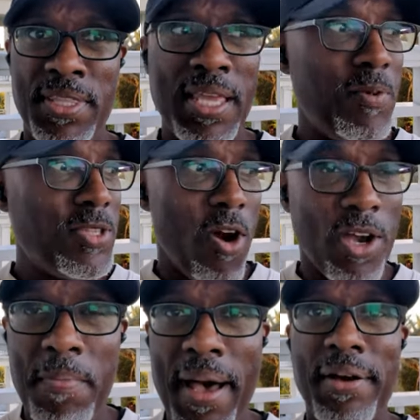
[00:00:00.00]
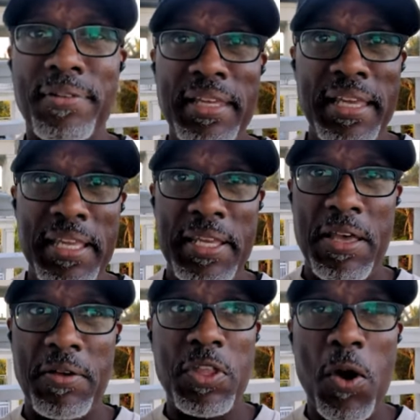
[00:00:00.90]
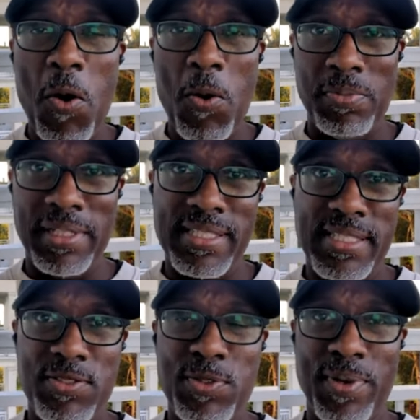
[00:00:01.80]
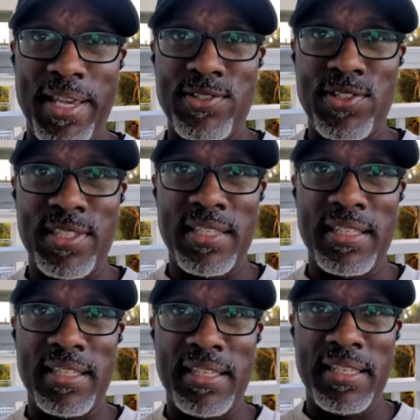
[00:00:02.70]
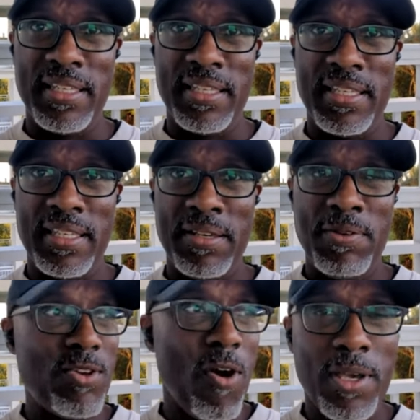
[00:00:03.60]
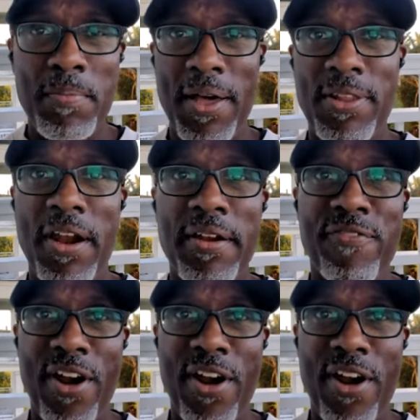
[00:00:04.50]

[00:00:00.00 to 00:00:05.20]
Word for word: Then we talk about, you know, the homeless situation. We talk about our